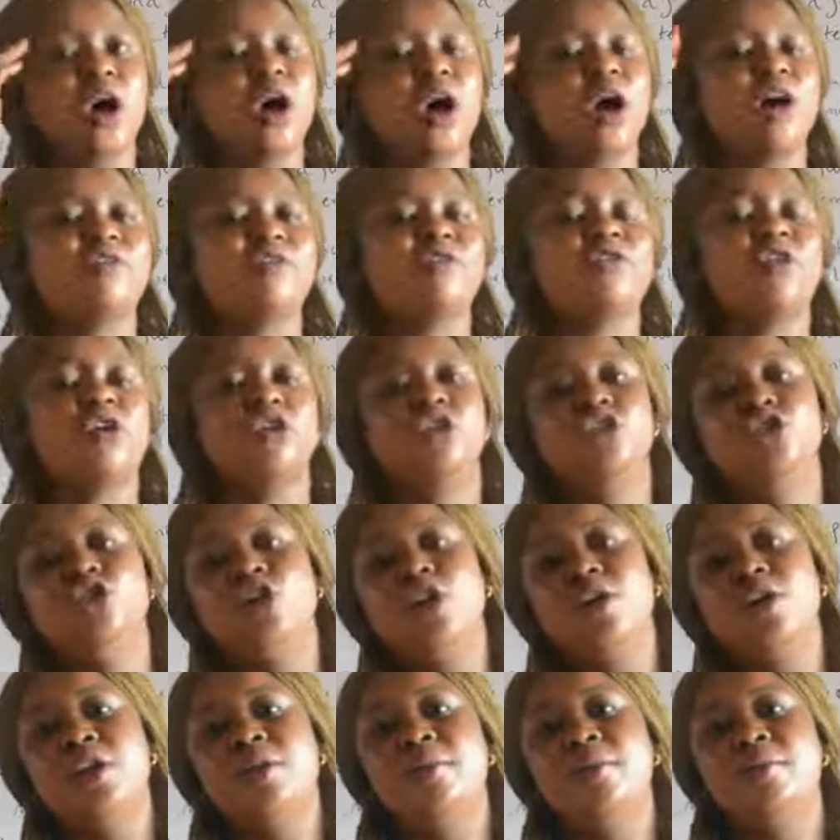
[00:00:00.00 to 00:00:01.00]
Of
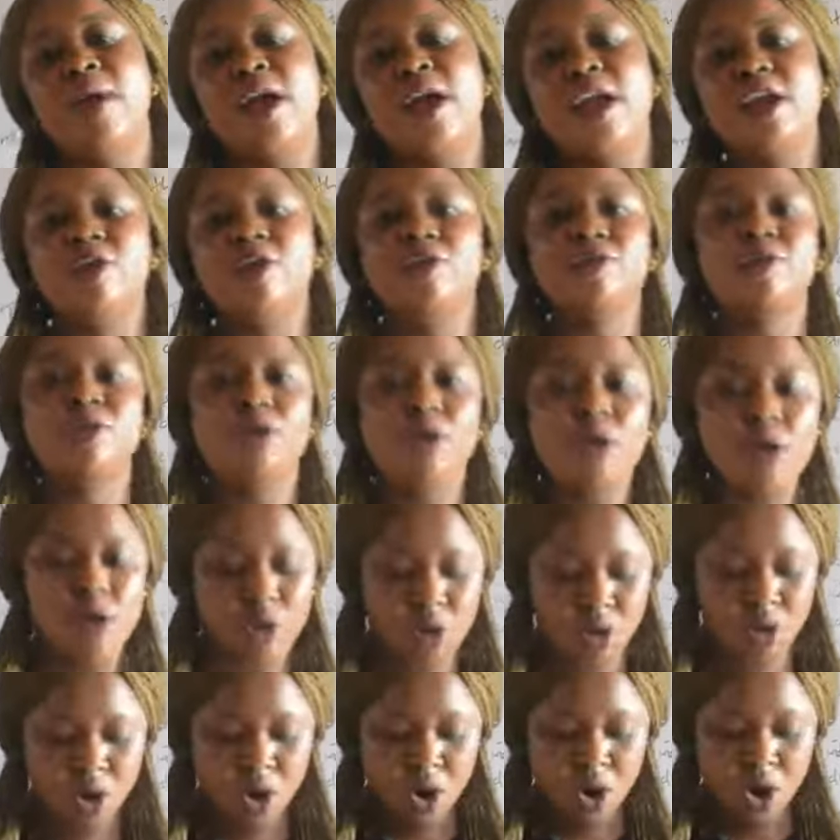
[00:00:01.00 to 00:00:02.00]
controlling
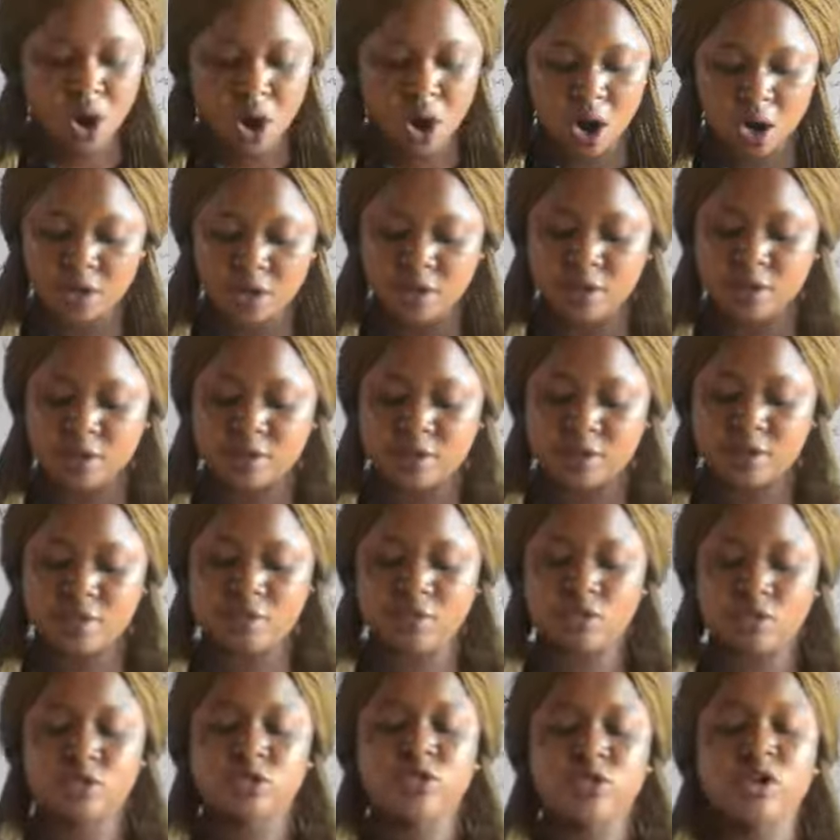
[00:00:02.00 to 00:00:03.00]

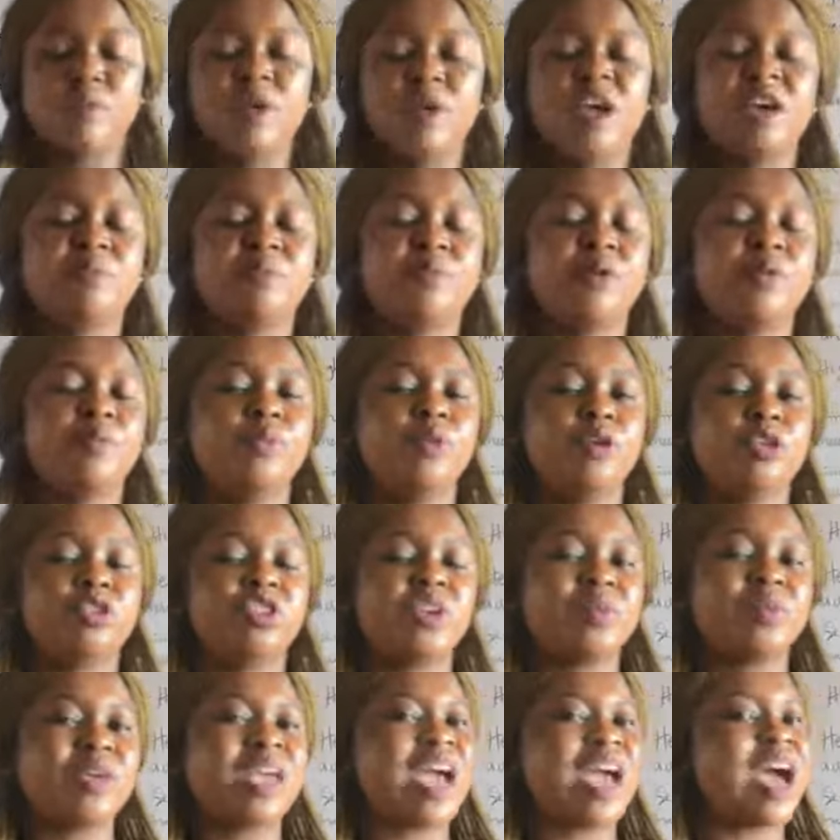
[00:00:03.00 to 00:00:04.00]
microorganisms. It's to make people
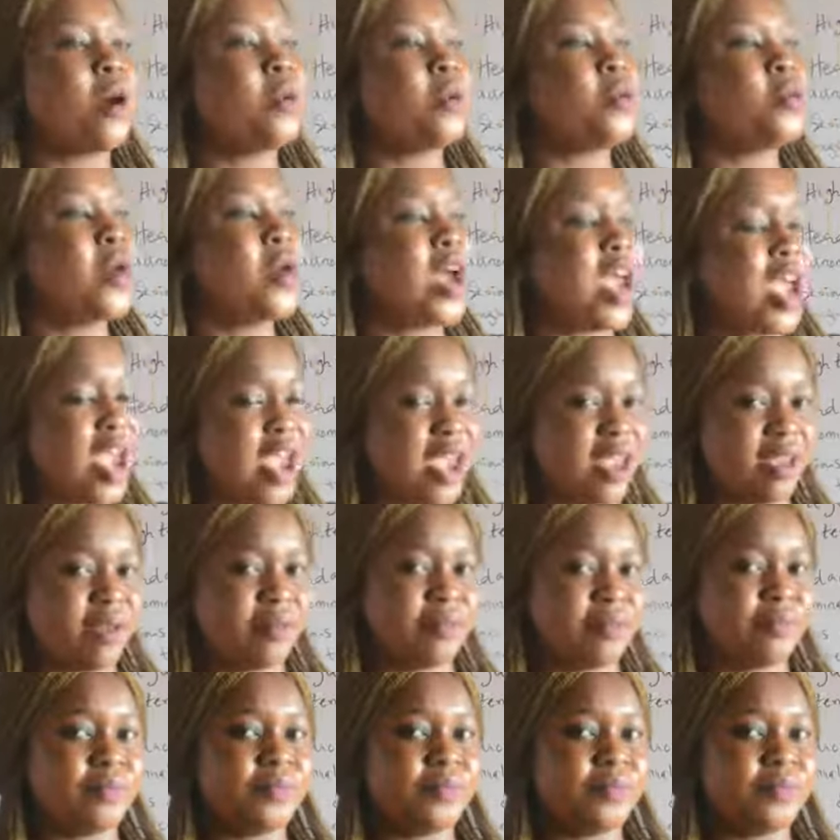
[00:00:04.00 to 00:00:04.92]
to be aware,